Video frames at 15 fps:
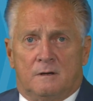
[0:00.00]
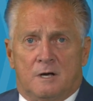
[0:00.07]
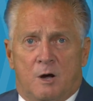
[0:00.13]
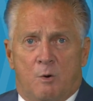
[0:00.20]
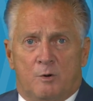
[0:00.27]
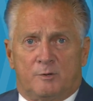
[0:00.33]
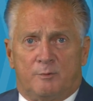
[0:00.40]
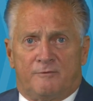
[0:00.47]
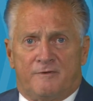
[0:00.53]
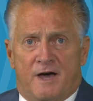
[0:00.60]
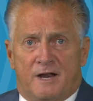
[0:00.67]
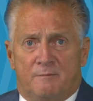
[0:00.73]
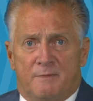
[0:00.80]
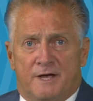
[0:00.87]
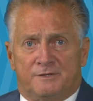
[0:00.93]
I want to
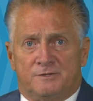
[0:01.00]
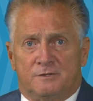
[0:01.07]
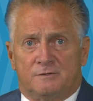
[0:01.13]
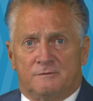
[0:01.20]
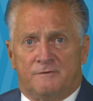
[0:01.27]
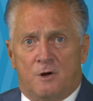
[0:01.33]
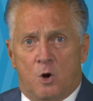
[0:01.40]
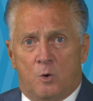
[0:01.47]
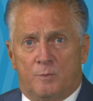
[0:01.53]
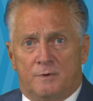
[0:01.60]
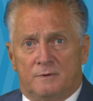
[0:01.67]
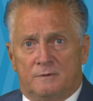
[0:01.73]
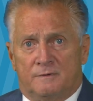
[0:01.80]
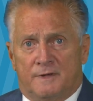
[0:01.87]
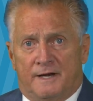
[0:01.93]
provide a message of hope
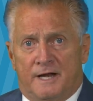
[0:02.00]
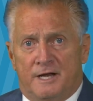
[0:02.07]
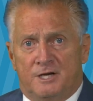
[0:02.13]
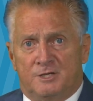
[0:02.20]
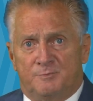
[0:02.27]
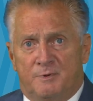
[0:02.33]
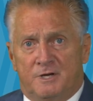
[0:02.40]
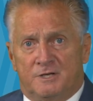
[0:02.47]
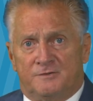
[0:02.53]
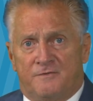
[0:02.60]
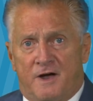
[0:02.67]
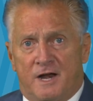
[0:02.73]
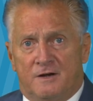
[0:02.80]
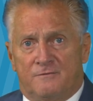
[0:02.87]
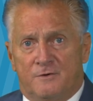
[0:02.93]
that NAHB is
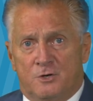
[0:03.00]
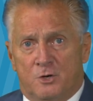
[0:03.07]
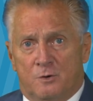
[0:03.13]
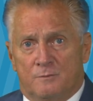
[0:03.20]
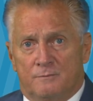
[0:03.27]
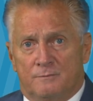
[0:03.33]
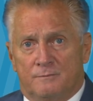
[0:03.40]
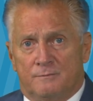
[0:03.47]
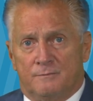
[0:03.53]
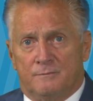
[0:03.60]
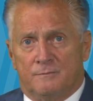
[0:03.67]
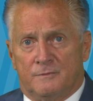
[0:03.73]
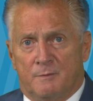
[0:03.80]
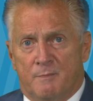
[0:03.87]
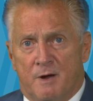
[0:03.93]
fighting for you,
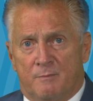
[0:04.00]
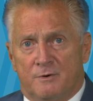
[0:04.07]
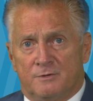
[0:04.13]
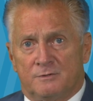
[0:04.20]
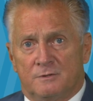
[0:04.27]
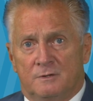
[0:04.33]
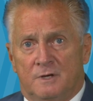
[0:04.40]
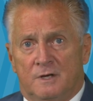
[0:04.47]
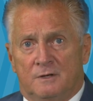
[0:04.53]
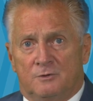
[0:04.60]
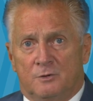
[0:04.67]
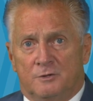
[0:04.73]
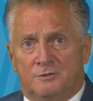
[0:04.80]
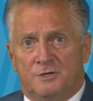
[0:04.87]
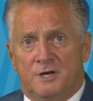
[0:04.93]
the members,
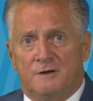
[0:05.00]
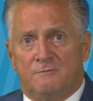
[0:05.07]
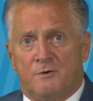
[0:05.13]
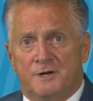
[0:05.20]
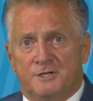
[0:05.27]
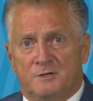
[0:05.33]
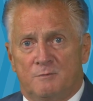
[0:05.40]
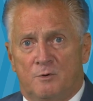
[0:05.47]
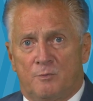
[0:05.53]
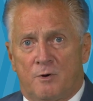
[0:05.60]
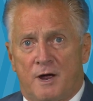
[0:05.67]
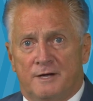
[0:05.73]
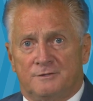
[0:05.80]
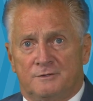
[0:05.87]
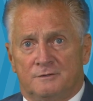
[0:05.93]
to achieve reasonable
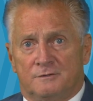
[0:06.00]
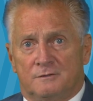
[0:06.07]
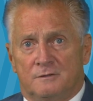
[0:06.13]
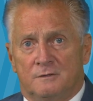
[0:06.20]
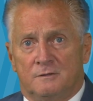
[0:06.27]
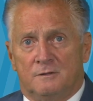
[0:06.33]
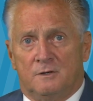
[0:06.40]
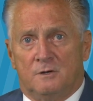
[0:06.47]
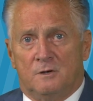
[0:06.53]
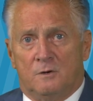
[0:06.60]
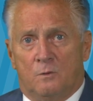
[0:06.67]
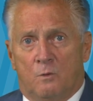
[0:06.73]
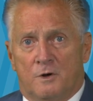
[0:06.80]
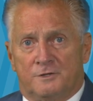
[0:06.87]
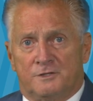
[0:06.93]
prices
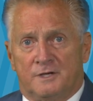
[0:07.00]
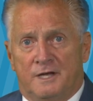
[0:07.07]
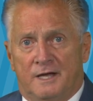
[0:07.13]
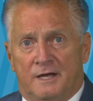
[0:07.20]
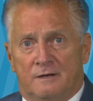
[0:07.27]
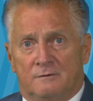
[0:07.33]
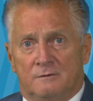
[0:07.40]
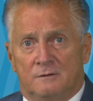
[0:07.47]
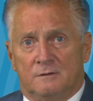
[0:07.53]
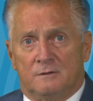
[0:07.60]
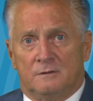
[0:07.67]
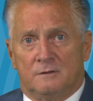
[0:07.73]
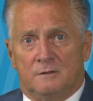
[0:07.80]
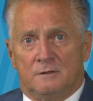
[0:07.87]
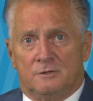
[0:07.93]
once again,
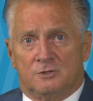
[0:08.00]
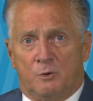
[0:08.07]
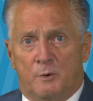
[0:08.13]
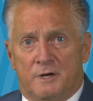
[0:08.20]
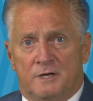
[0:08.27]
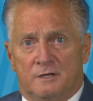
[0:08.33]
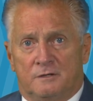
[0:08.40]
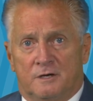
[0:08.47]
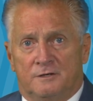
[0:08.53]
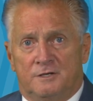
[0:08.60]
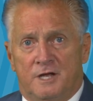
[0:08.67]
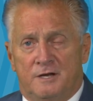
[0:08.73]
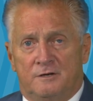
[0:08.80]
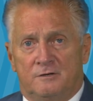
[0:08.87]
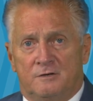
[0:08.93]
so we can
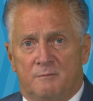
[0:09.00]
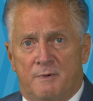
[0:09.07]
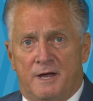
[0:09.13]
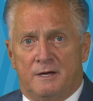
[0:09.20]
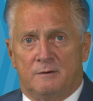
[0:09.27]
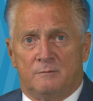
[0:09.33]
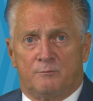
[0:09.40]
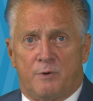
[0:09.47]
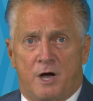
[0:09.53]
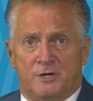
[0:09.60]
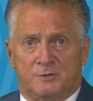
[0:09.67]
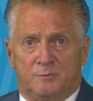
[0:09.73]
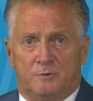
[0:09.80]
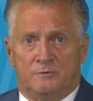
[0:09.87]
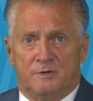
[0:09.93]
continue to make
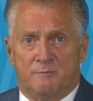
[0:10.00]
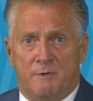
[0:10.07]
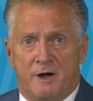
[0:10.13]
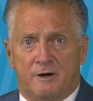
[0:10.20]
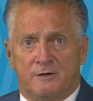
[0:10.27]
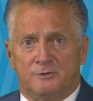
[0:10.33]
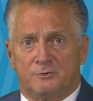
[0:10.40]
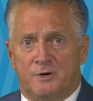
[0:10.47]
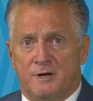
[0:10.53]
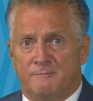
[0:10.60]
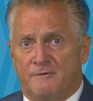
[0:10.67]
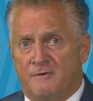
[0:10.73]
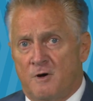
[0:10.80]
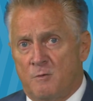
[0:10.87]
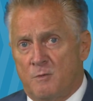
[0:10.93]
possible the American dream
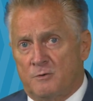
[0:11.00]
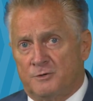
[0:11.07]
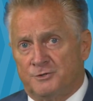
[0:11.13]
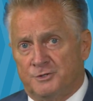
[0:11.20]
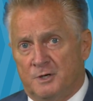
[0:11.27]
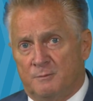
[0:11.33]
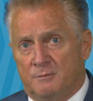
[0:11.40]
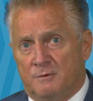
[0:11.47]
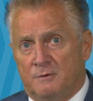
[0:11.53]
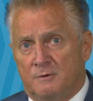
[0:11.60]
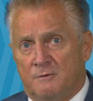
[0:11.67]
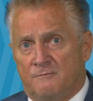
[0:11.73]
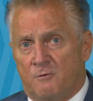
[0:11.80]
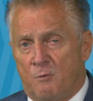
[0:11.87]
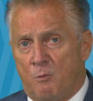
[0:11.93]
of homeownership
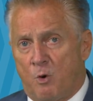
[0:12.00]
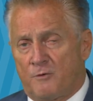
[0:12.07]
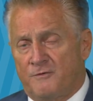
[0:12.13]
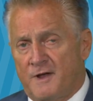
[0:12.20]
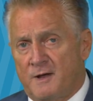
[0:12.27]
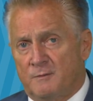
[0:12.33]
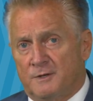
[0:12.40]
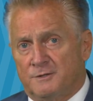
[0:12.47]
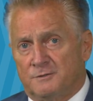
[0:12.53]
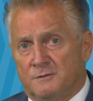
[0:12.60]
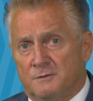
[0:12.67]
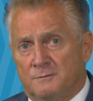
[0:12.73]
for more families.